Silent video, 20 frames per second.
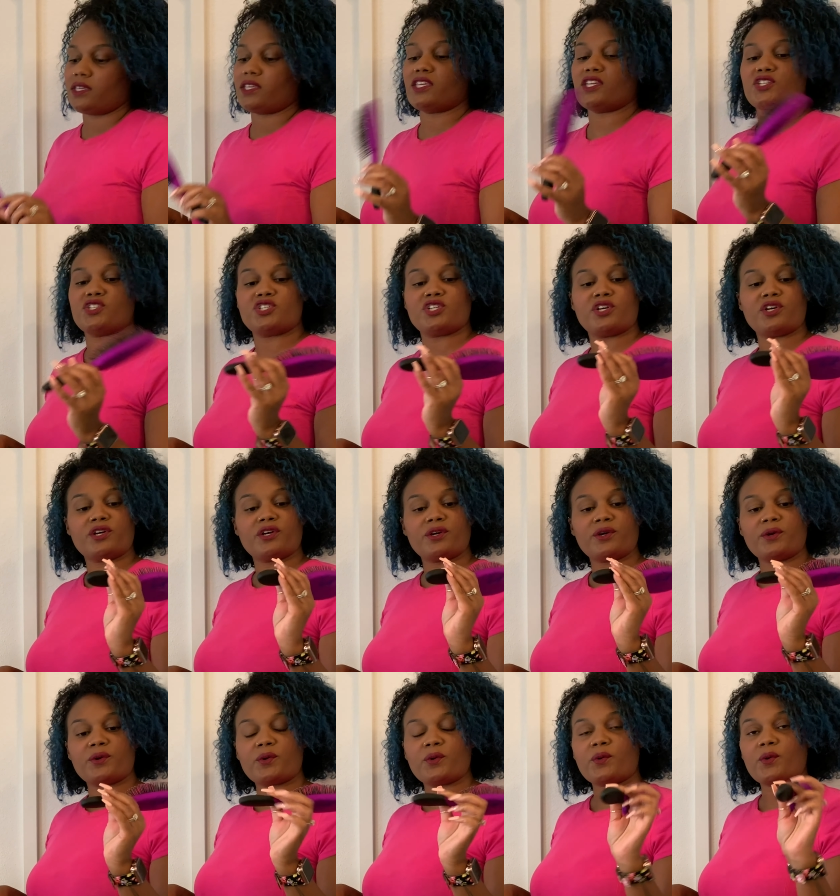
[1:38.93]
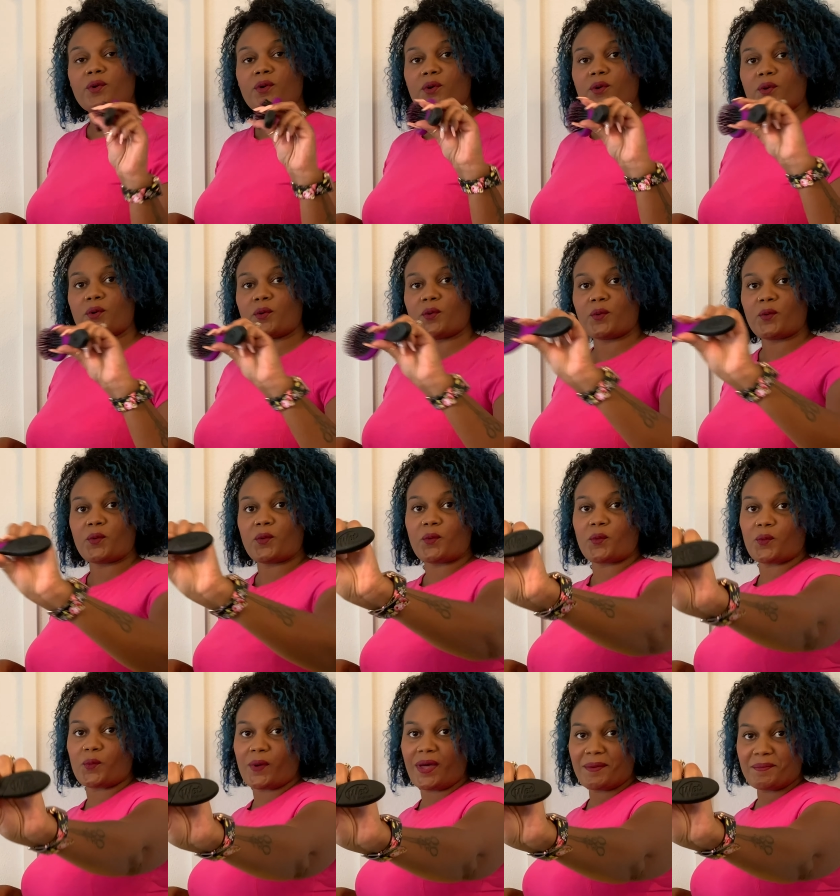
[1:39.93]
Get your
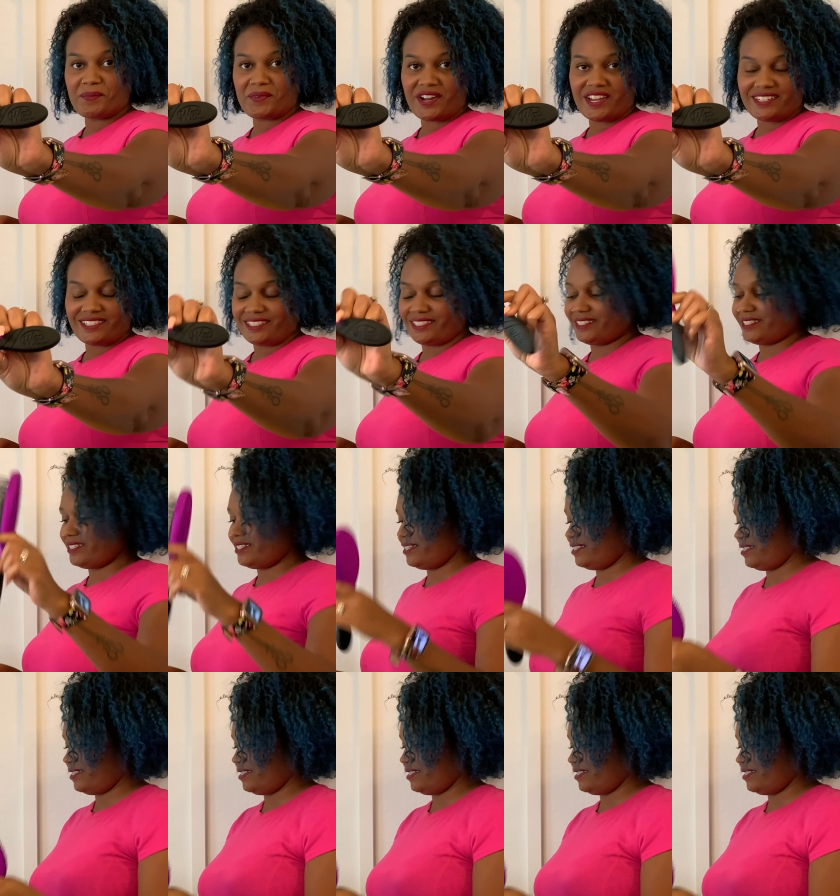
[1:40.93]
wet brush